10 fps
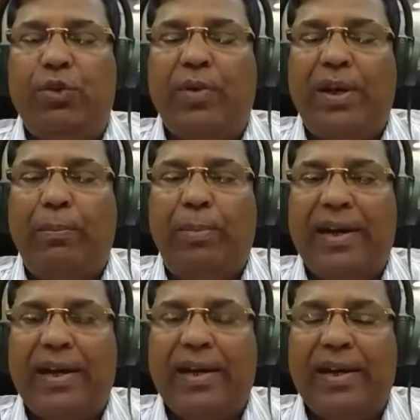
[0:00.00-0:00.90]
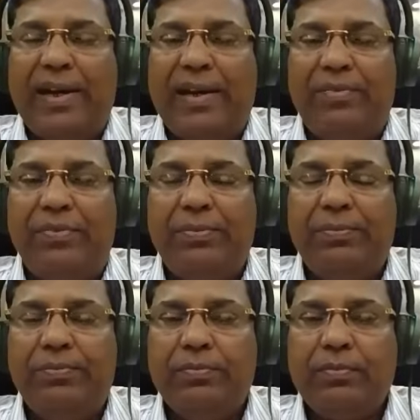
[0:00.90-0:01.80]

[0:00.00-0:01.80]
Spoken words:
of your page in one paragraph.